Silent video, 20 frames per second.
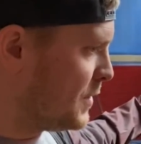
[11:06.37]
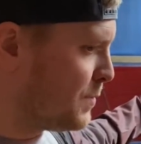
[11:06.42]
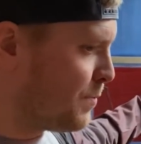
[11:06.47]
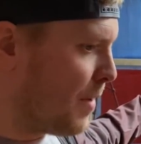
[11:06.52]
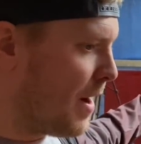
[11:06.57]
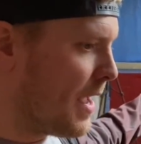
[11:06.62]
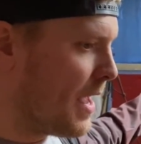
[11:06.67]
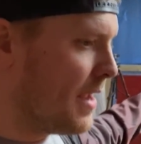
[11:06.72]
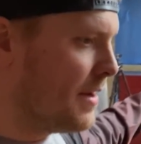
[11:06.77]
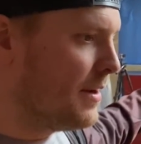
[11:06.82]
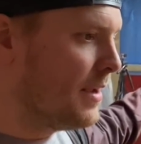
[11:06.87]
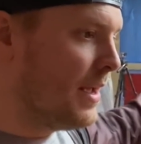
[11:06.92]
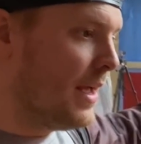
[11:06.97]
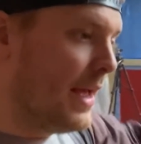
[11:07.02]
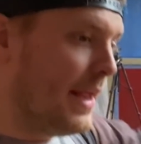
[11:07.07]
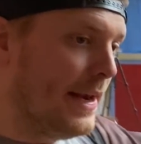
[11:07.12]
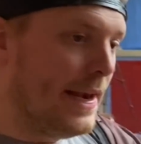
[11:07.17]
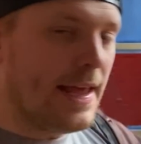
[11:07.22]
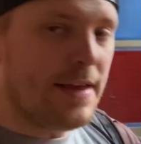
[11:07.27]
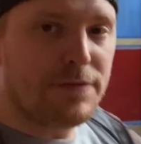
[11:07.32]
spraying,
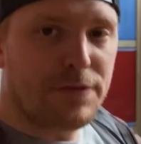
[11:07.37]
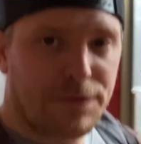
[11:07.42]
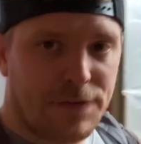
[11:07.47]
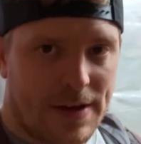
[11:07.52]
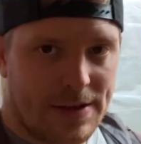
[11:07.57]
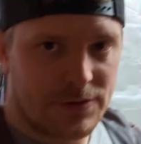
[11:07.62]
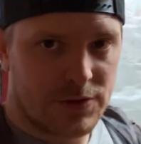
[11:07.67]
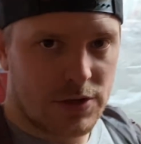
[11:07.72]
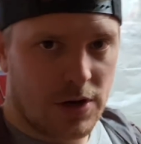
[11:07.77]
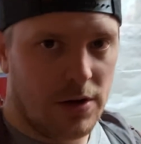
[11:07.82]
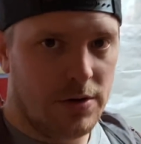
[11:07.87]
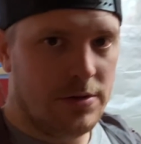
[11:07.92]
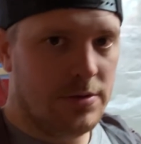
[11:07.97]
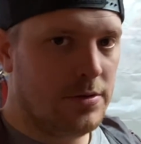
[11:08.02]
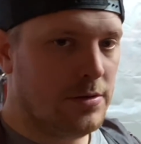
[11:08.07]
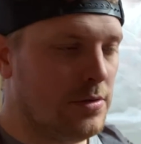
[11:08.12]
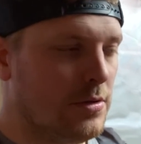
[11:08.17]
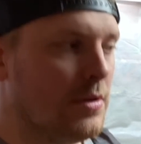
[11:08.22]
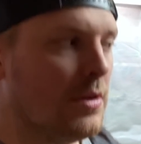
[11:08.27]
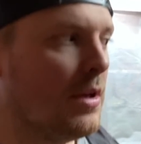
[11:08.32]
leave the fans on,
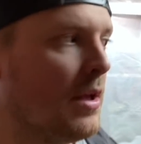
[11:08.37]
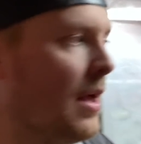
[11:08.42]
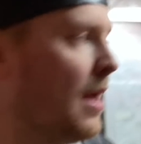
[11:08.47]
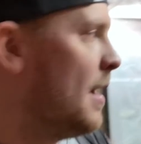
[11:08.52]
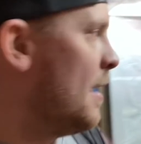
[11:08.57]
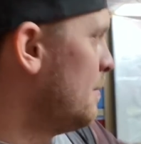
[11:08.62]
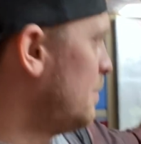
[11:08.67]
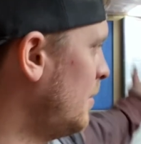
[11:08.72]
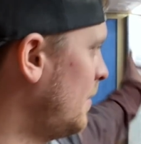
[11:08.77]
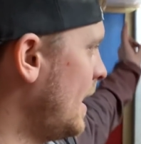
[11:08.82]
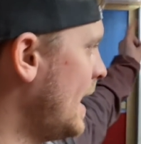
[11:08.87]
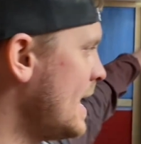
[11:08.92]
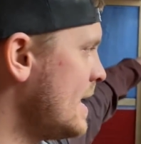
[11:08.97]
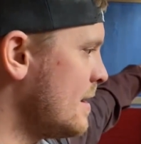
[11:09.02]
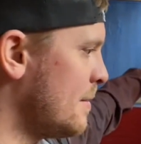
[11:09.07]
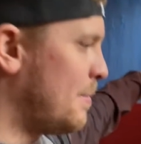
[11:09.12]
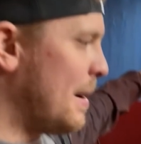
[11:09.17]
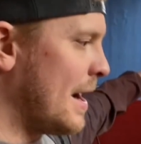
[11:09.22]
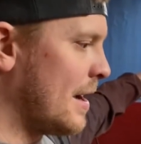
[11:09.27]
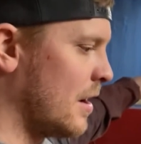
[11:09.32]
put the heater
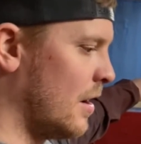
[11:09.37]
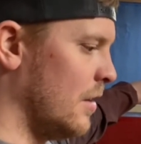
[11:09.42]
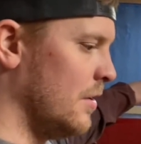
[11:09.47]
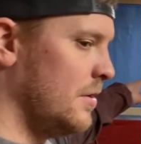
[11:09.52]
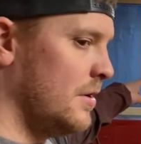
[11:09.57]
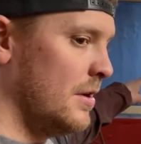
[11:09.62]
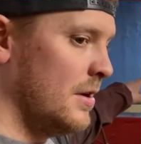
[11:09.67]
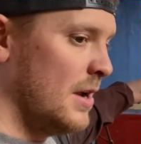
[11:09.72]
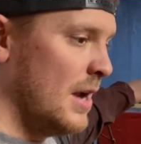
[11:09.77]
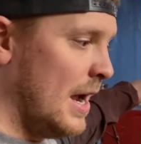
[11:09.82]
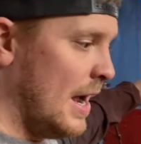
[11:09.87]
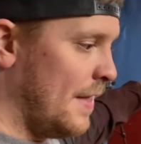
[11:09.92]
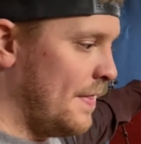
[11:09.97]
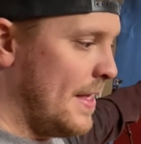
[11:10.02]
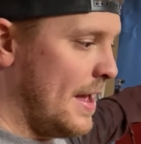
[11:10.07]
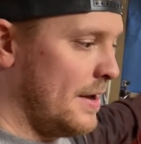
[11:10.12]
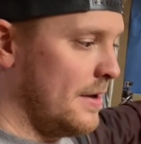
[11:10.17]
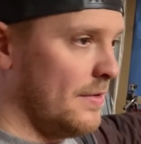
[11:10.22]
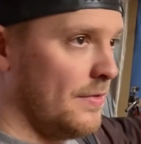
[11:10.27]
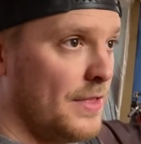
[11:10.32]
back on, and
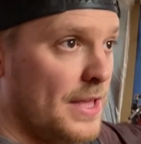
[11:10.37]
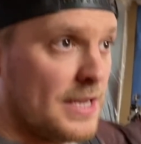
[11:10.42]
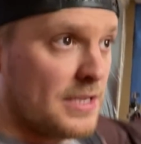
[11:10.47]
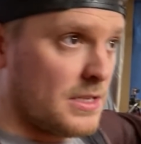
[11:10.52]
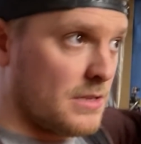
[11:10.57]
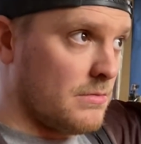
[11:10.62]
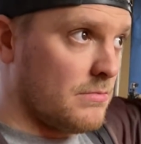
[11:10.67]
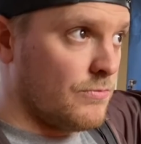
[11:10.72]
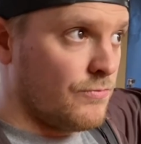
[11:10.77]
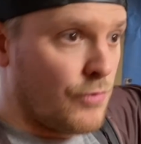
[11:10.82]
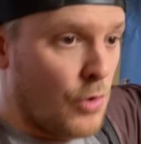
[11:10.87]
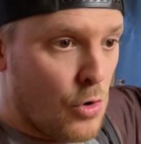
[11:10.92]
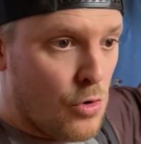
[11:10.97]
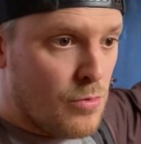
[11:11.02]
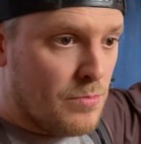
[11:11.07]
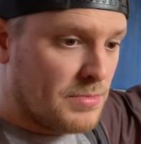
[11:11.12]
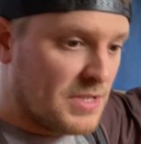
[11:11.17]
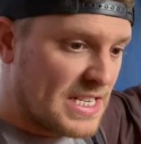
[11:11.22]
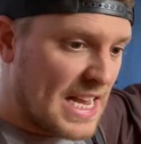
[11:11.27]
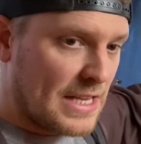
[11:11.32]
then this
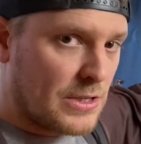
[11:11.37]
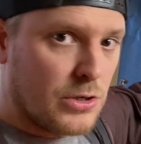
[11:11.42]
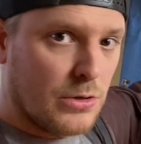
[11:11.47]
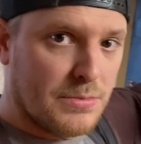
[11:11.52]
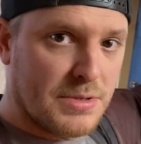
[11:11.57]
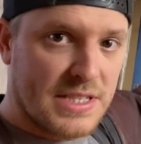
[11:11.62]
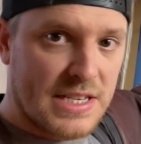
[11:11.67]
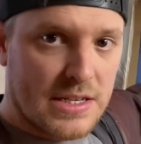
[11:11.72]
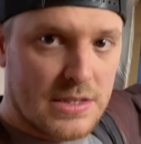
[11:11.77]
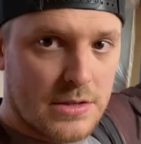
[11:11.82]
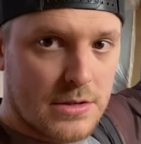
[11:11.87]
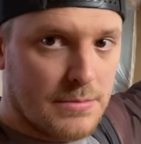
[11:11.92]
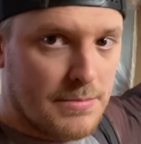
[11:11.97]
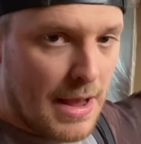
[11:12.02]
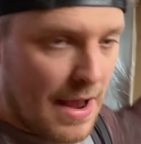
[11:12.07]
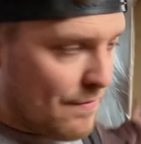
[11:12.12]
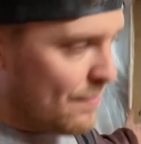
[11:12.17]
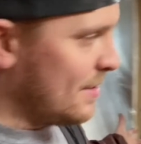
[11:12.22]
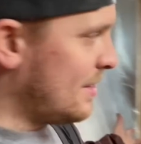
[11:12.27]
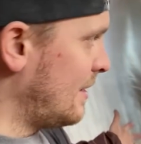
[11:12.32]
room setup system,
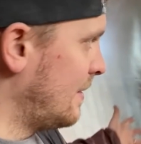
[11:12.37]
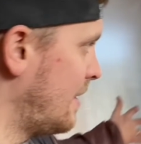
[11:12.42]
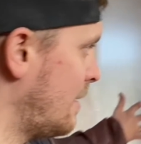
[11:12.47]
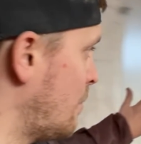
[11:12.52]
everything that